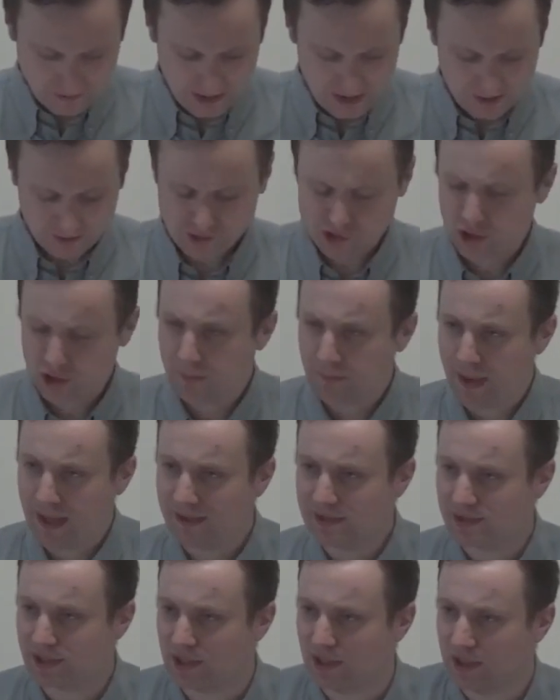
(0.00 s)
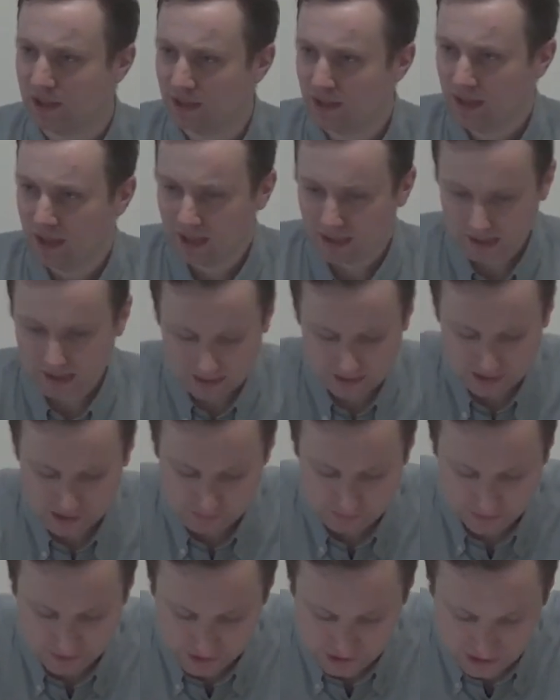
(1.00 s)
Uh, John Benton, a, an
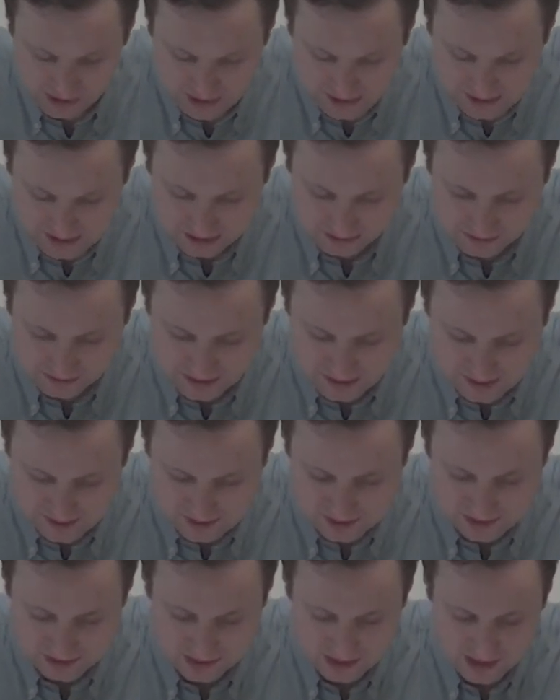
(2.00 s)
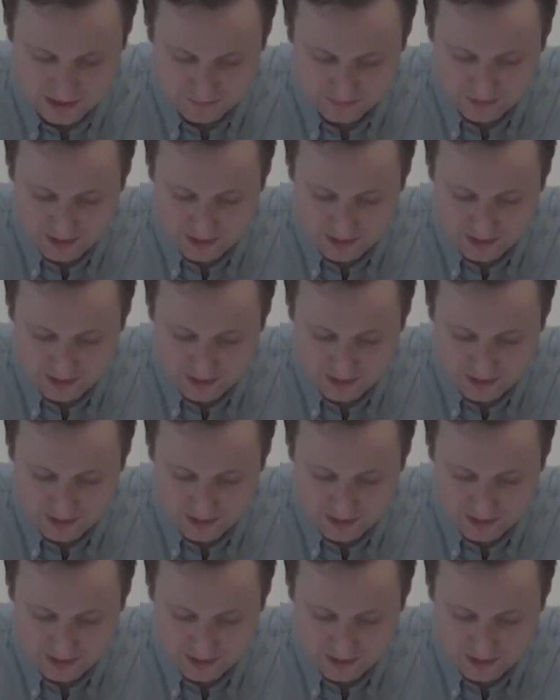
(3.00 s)
English preacher, he said this